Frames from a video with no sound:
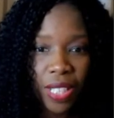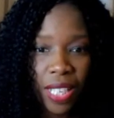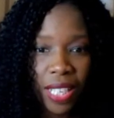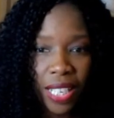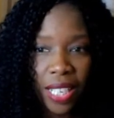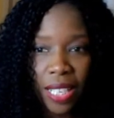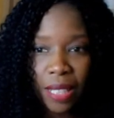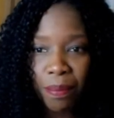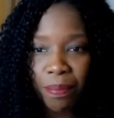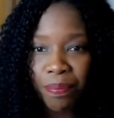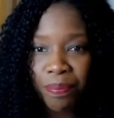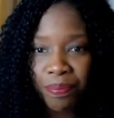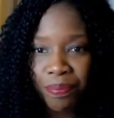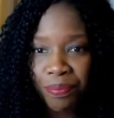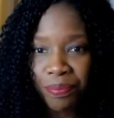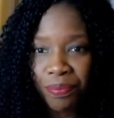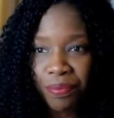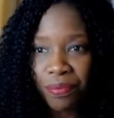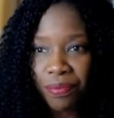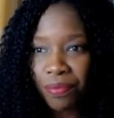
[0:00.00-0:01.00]
But
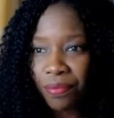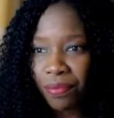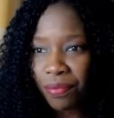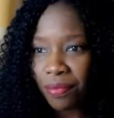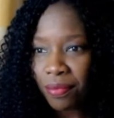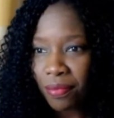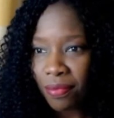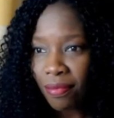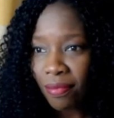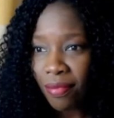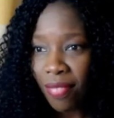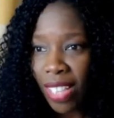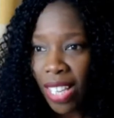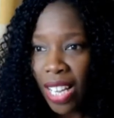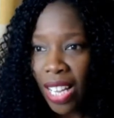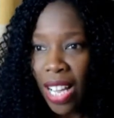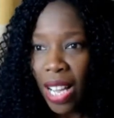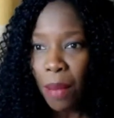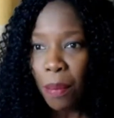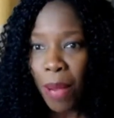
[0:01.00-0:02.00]

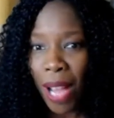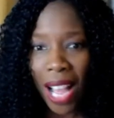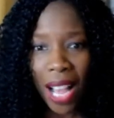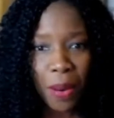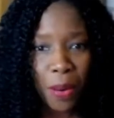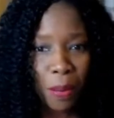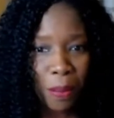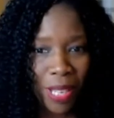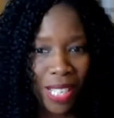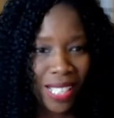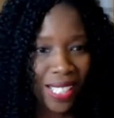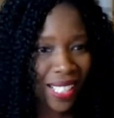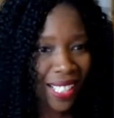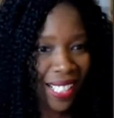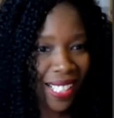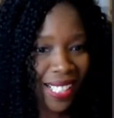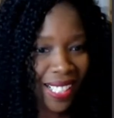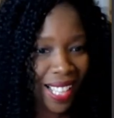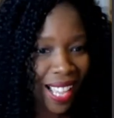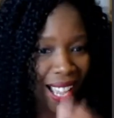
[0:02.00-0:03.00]
how amazing
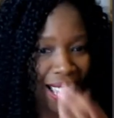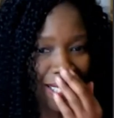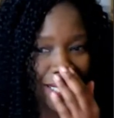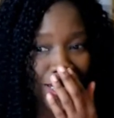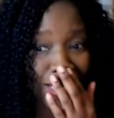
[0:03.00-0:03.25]
is that?